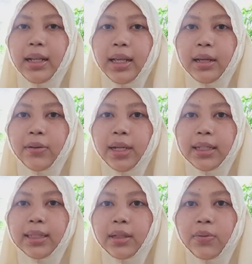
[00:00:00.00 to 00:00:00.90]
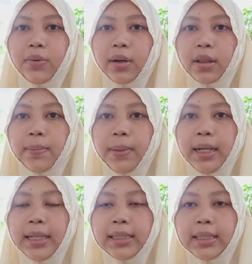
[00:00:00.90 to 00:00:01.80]
Liquidity worth
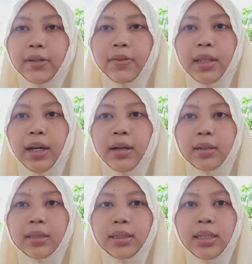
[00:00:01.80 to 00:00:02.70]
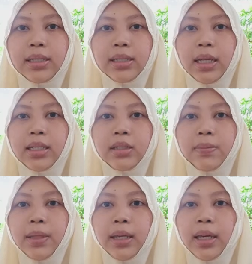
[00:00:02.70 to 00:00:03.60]
billions of dollars is said to
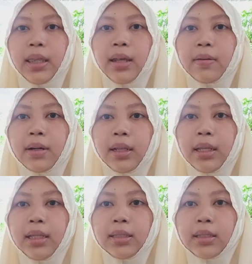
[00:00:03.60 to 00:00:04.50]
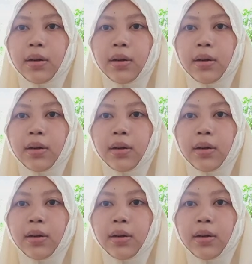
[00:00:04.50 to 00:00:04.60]
be either released